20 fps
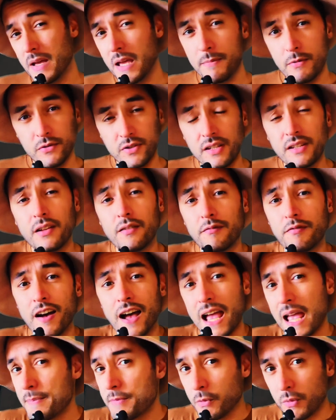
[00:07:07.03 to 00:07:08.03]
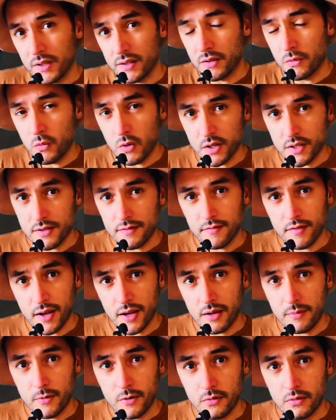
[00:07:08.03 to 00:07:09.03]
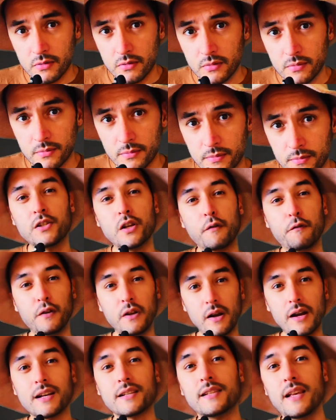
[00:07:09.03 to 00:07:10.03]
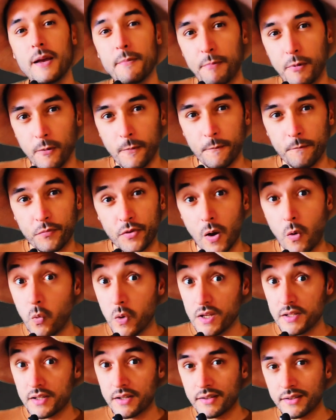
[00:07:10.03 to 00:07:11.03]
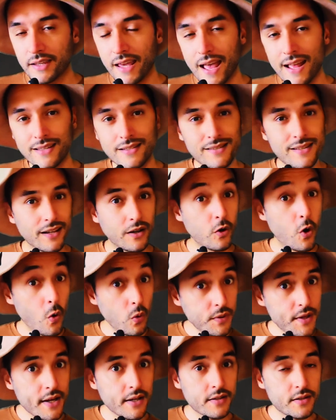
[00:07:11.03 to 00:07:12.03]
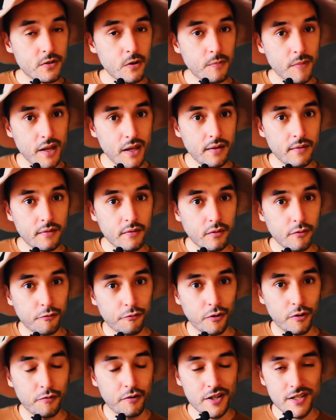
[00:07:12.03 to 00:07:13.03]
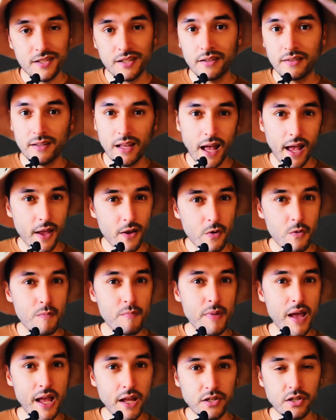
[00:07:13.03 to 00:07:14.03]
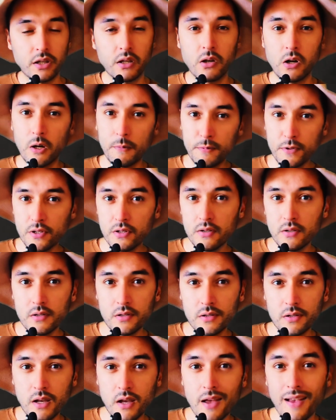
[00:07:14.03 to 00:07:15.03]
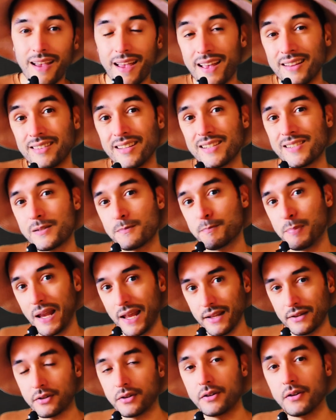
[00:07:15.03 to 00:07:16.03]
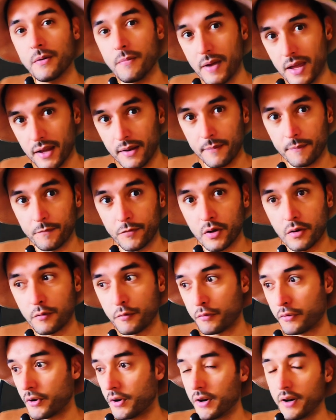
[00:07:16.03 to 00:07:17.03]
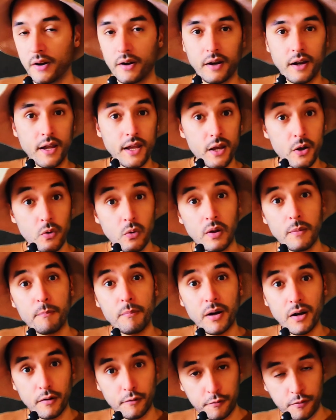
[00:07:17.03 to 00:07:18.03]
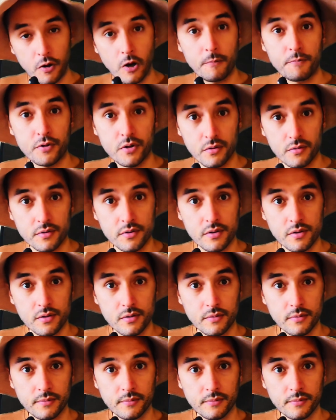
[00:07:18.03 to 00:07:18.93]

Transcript: maybe you didn't vibe with the ones available. As of in our example, a wizard gets the Codex domain for versatile magic options and the Splendor domain for heal and buff options.